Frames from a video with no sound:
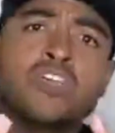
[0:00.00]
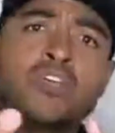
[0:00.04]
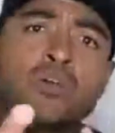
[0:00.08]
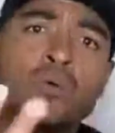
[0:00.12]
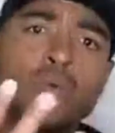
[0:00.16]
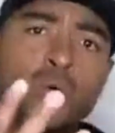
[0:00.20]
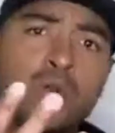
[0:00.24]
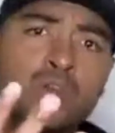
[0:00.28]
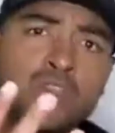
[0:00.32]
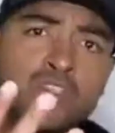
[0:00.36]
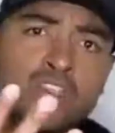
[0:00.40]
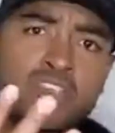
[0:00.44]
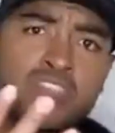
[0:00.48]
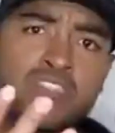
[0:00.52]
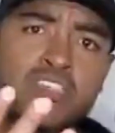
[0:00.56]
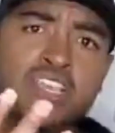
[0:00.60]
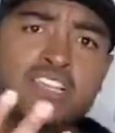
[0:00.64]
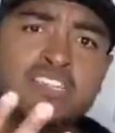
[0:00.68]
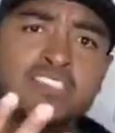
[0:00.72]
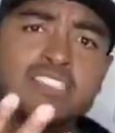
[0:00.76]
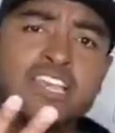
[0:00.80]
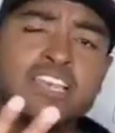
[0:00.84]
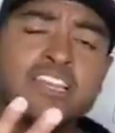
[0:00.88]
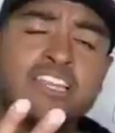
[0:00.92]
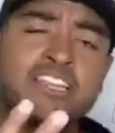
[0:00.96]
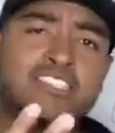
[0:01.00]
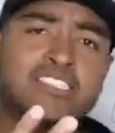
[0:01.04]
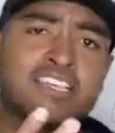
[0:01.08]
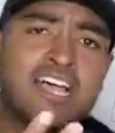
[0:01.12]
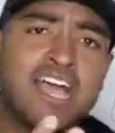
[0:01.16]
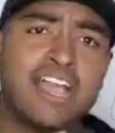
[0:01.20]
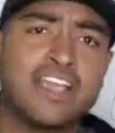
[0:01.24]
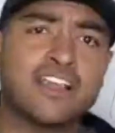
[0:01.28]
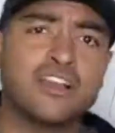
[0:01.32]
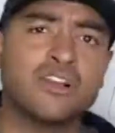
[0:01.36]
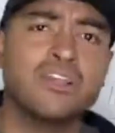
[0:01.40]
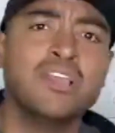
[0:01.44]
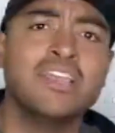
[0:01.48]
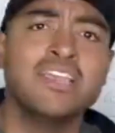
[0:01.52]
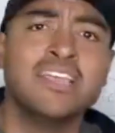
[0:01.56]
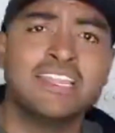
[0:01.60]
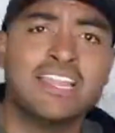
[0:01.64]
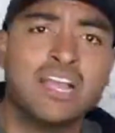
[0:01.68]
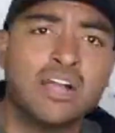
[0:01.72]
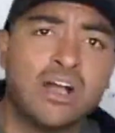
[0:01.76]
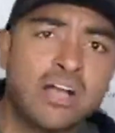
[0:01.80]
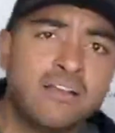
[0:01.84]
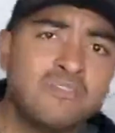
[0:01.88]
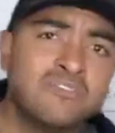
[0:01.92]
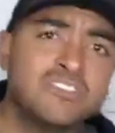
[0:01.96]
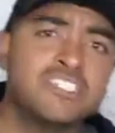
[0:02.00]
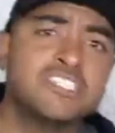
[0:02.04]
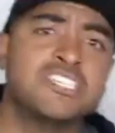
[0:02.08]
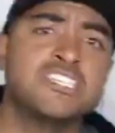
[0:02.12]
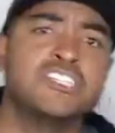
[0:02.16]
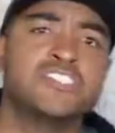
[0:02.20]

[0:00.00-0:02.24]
What are the things they desire? Now, obviously,